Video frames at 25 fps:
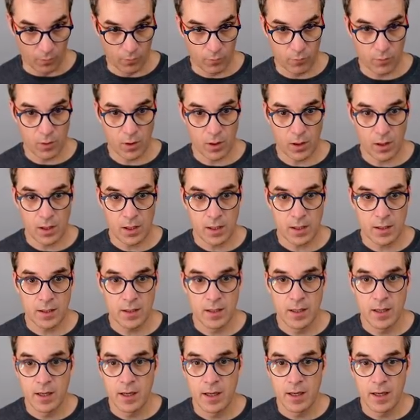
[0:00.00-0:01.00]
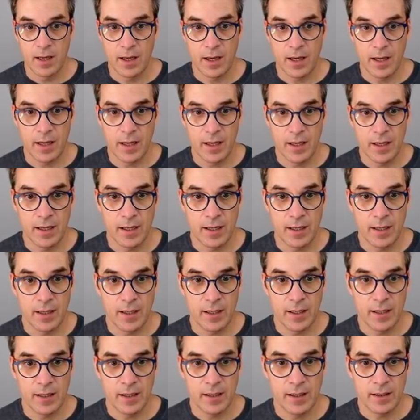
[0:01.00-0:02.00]
Voila.
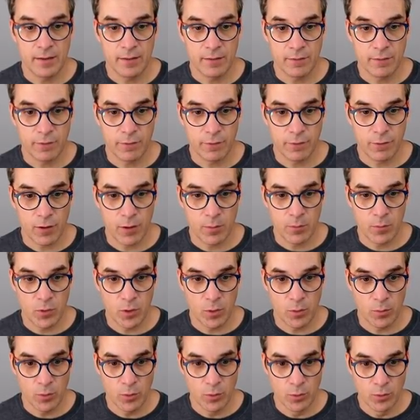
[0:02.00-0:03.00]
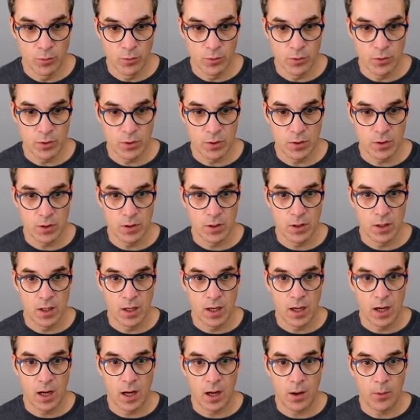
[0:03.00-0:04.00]
And from the root,
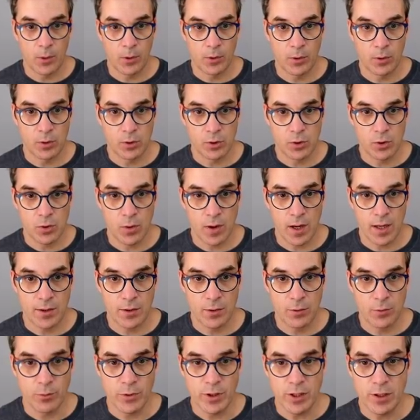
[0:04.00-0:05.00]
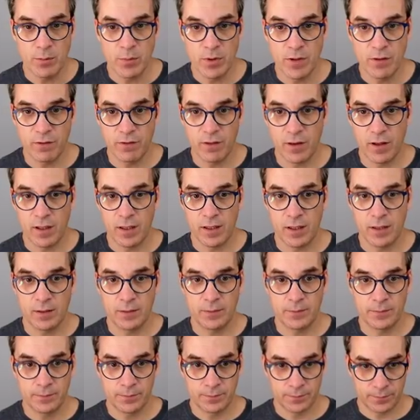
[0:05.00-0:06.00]
I want to also add the README
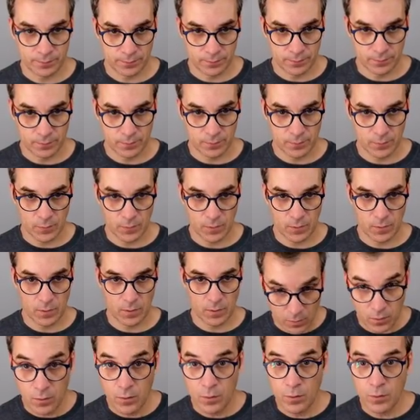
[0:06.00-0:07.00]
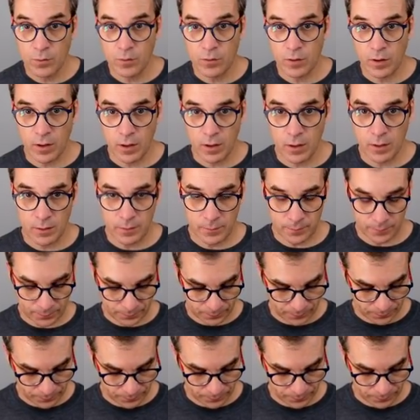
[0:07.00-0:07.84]
file, new file.